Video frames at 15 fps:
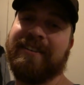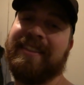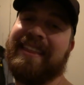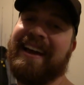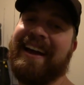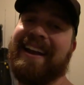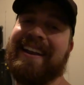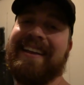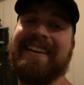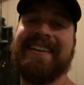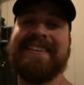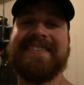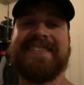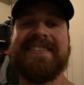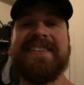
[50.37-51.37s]
that
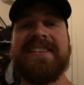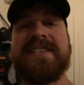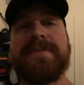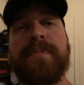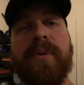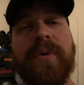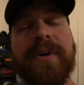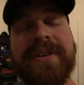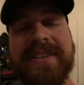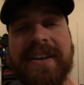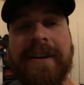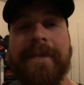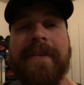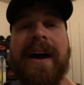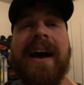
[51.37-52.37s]
is the sport
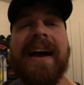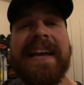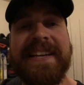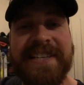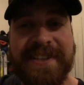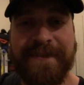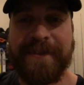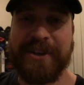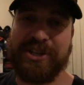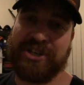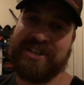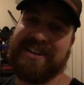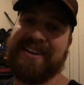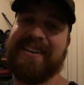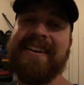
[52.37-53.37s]
of ice
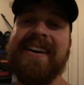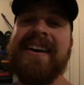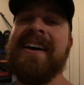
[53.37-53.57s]
fishing.